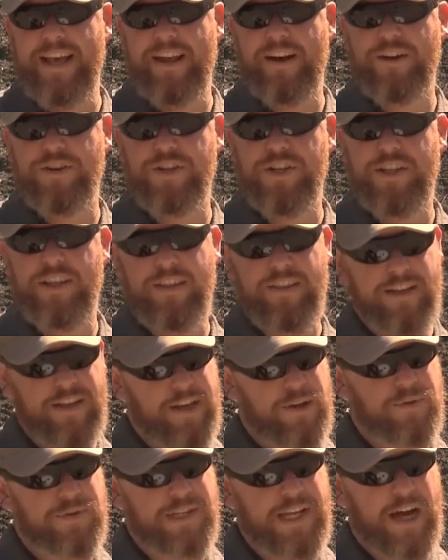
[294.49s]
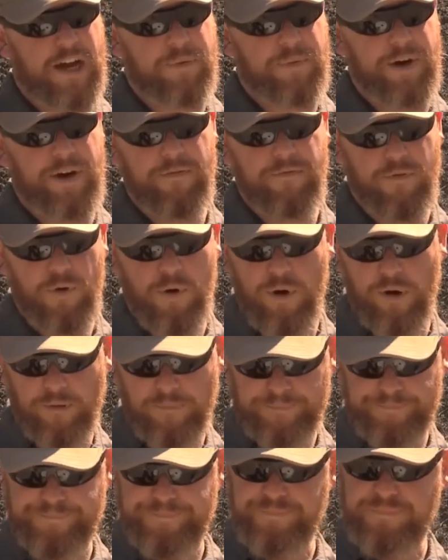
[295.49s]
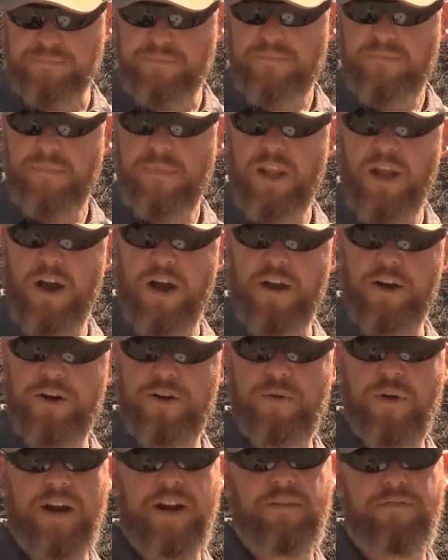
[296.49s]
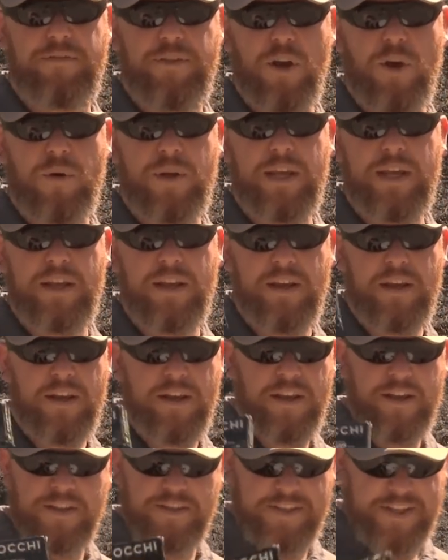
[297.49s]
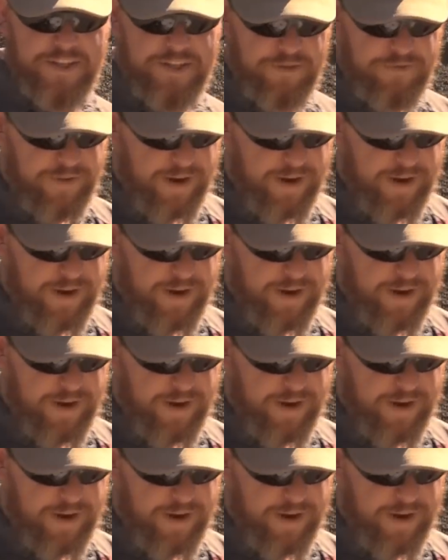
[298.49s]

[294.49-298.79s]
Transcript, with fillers: energy than the gun was calibrated for. 100 grain Fiocchi center